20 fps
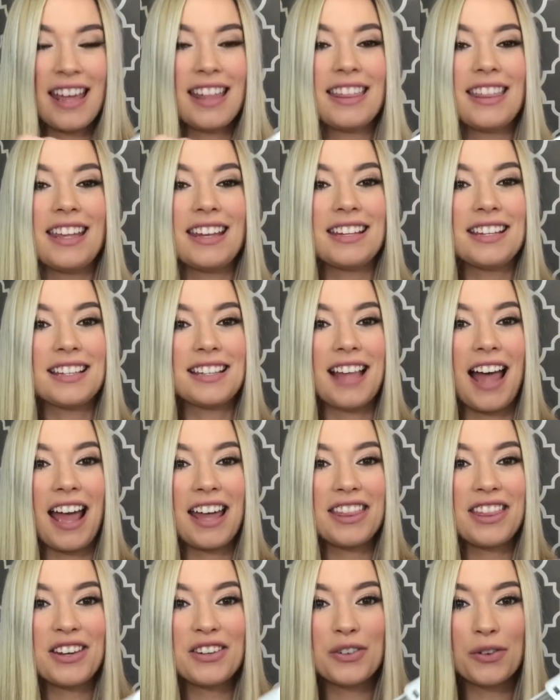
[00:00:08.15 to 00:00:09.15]
then
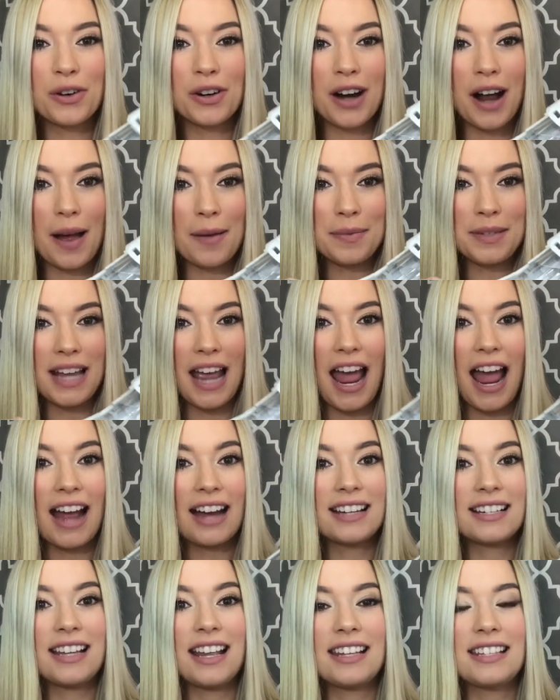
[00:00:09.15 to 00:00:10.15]
slide the door up to
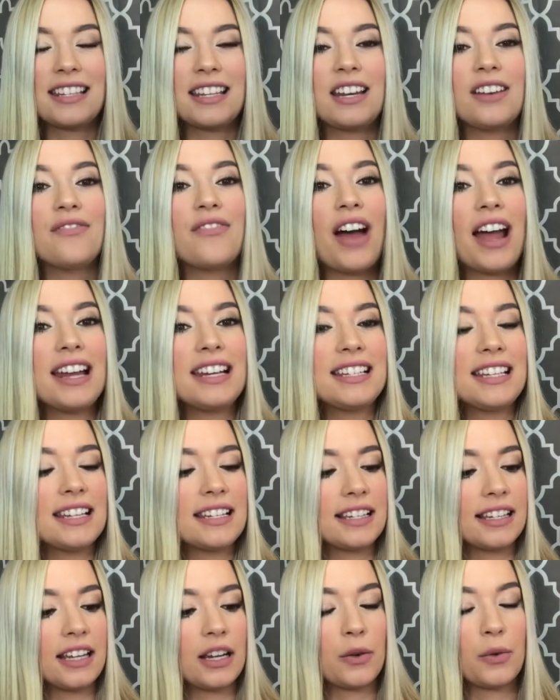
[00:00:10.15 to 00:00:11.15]
access the
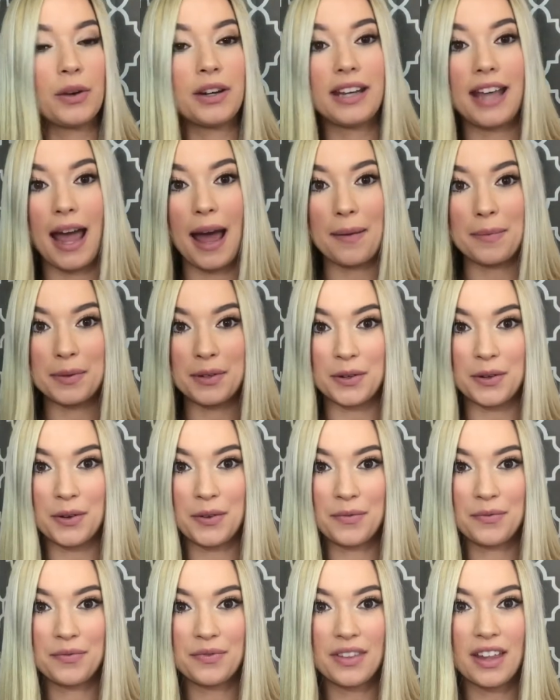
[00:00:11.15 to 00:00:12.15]
device's liquid capsule.